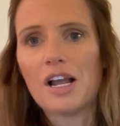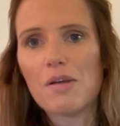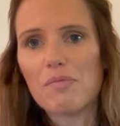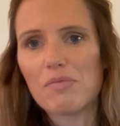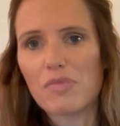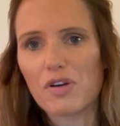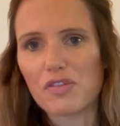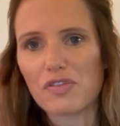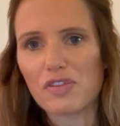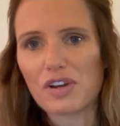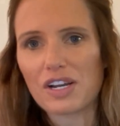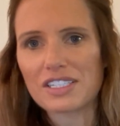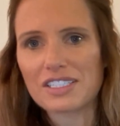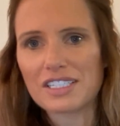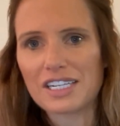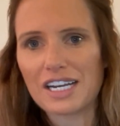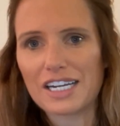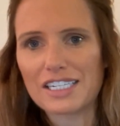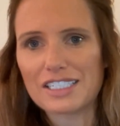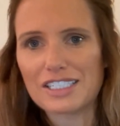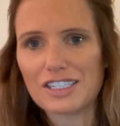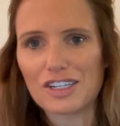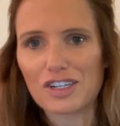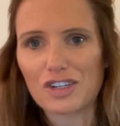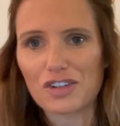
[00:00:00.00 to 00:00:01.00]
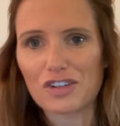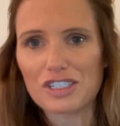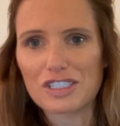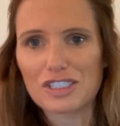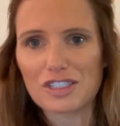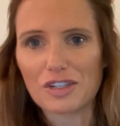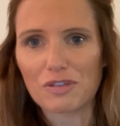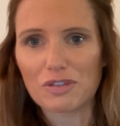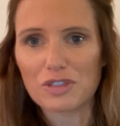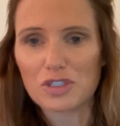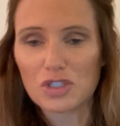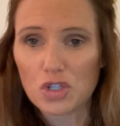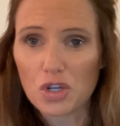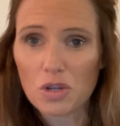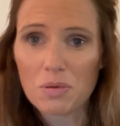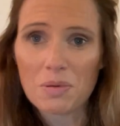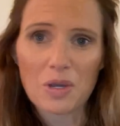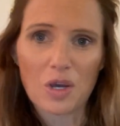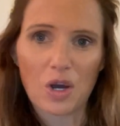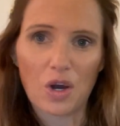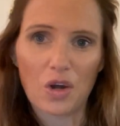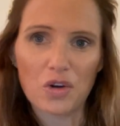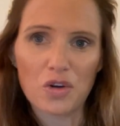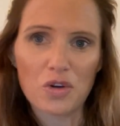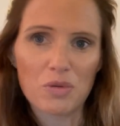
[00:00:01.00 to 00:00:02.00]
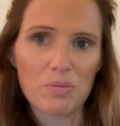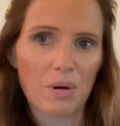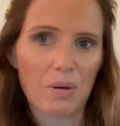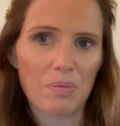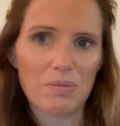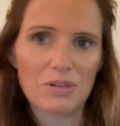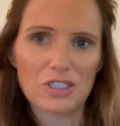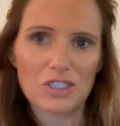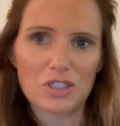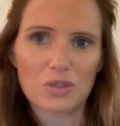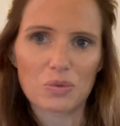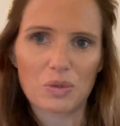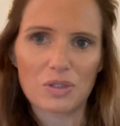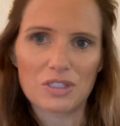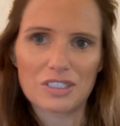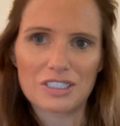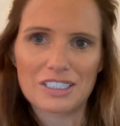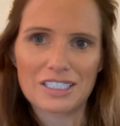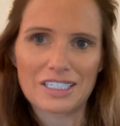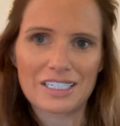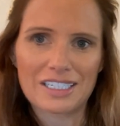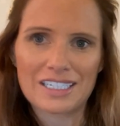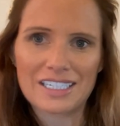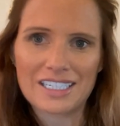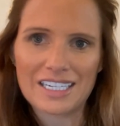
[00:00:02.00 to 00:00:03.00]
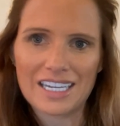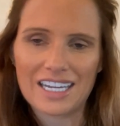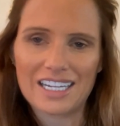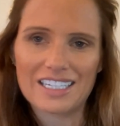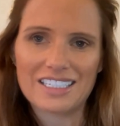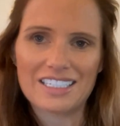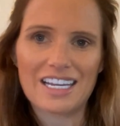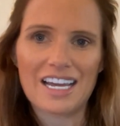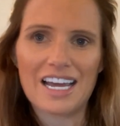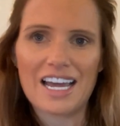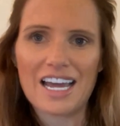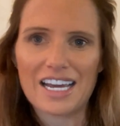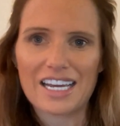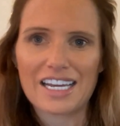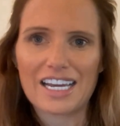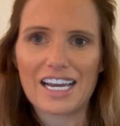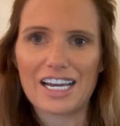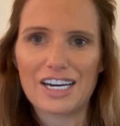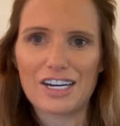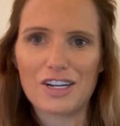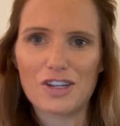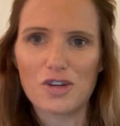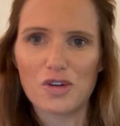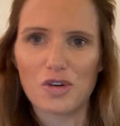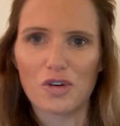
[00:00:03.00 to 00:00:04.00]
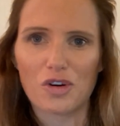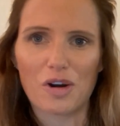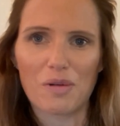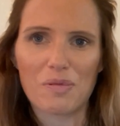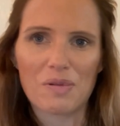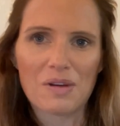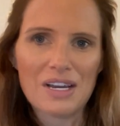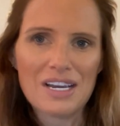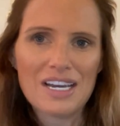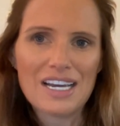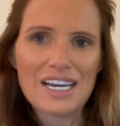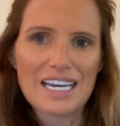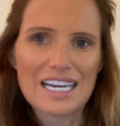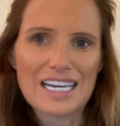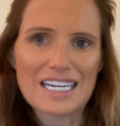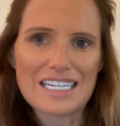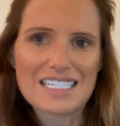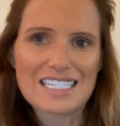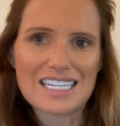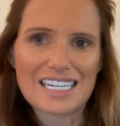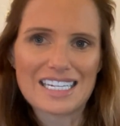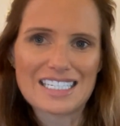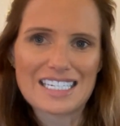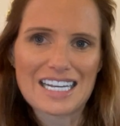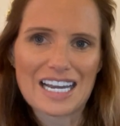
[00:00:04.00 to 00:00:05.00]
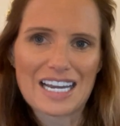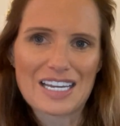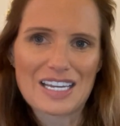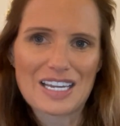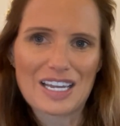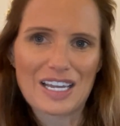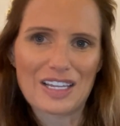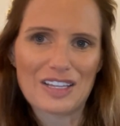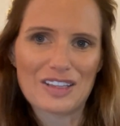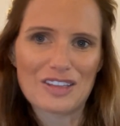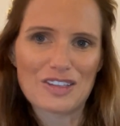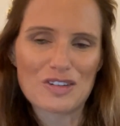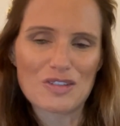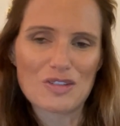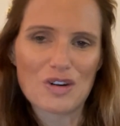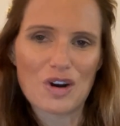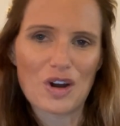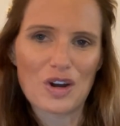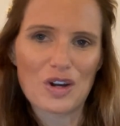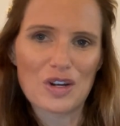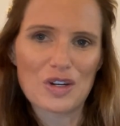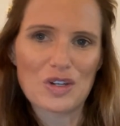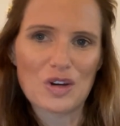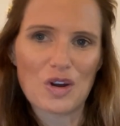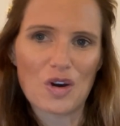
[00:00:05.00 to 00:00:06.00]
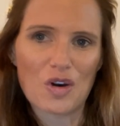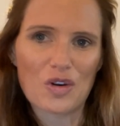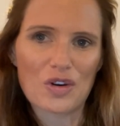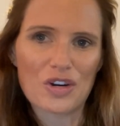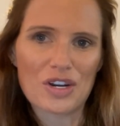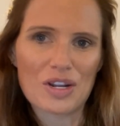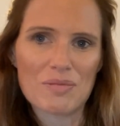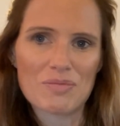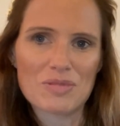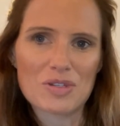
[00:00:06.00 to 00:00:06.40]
But fascinating that Christophe Soumillon, who probably just wants to get the heck out of Europe, is taking the ride on him.